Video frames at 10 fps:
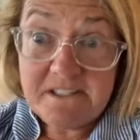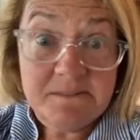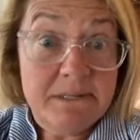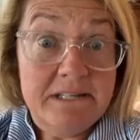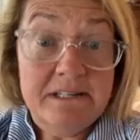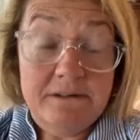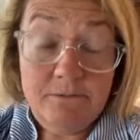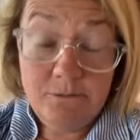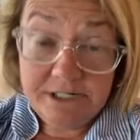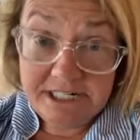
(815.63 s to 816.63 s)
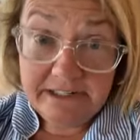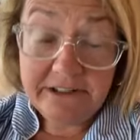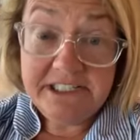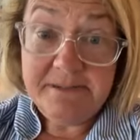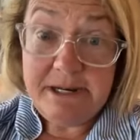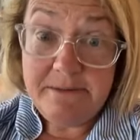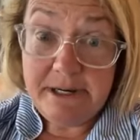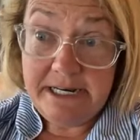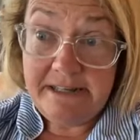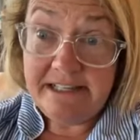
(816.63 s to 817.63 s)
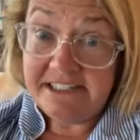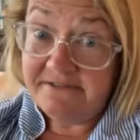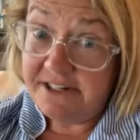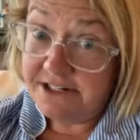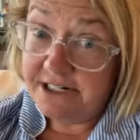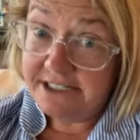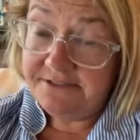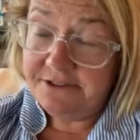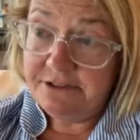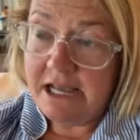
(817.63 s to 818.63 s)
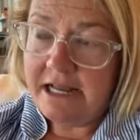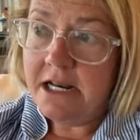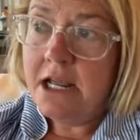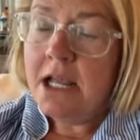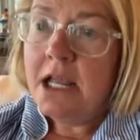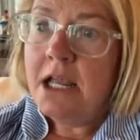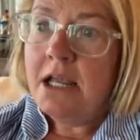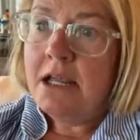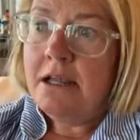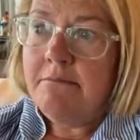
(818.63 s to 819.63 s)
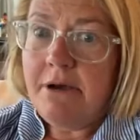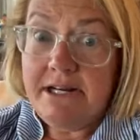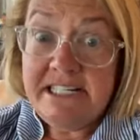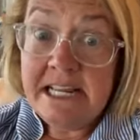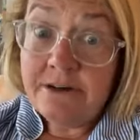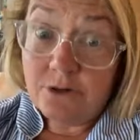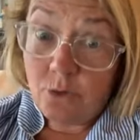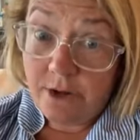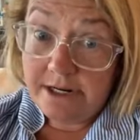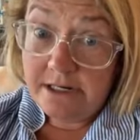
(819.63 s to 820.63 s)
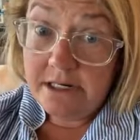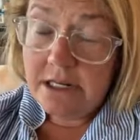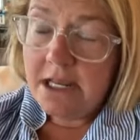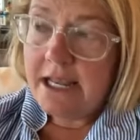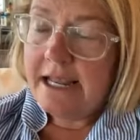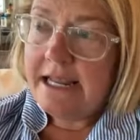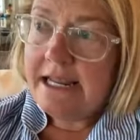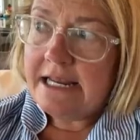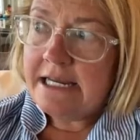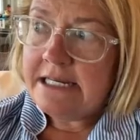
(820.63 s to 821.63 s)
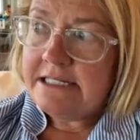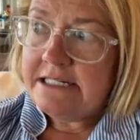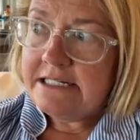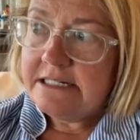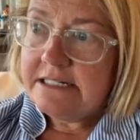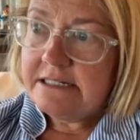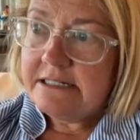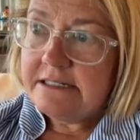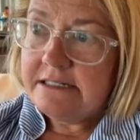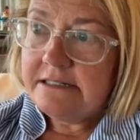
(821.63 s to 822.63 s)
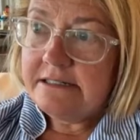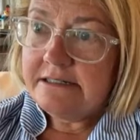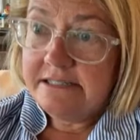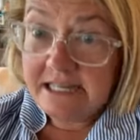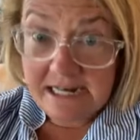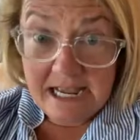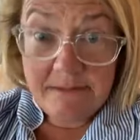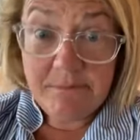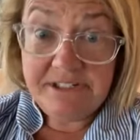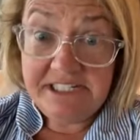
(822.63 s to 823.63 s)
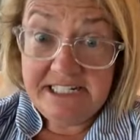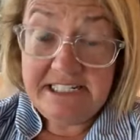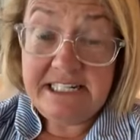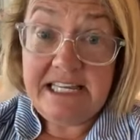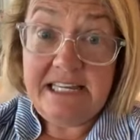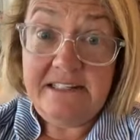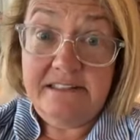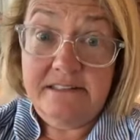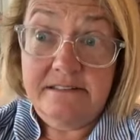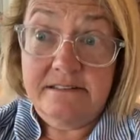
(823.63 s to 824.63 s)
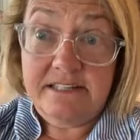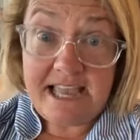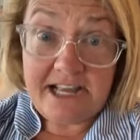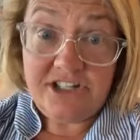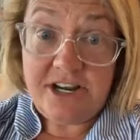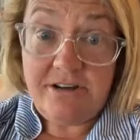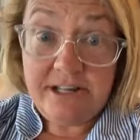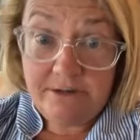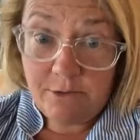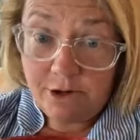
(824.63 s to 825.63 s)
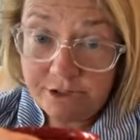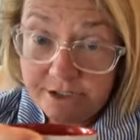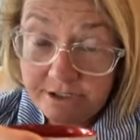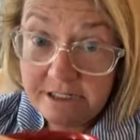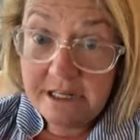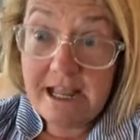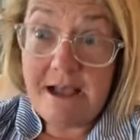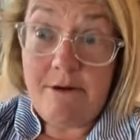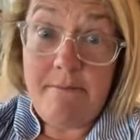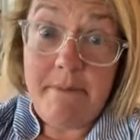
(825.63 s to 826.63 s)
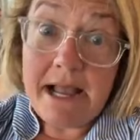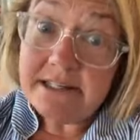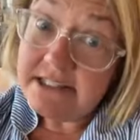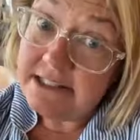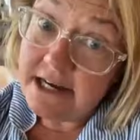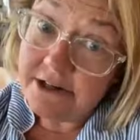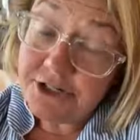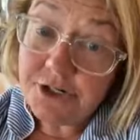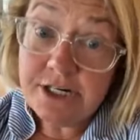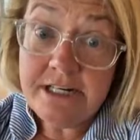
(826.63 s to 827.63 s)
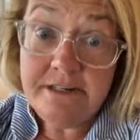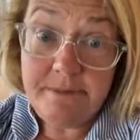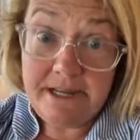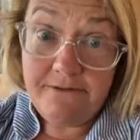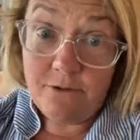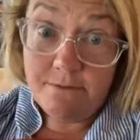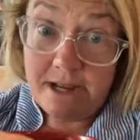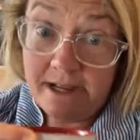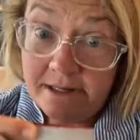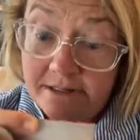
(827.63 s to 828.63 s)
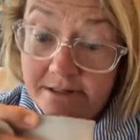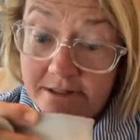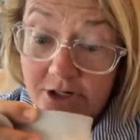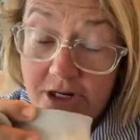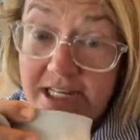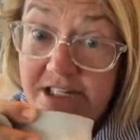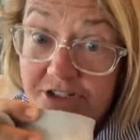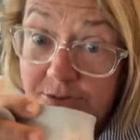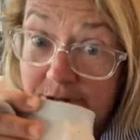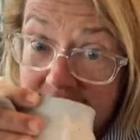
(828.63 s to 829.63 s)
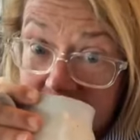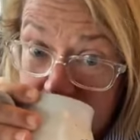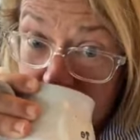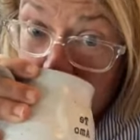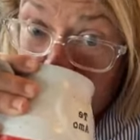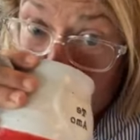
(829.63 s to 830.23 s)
spend a ridiculous amount of money. That's a very nice food line. Bought a tenderloin. And then I proceed to get cash out, and it worked. I went back to the Dollar Tree to pay for my Easter presents.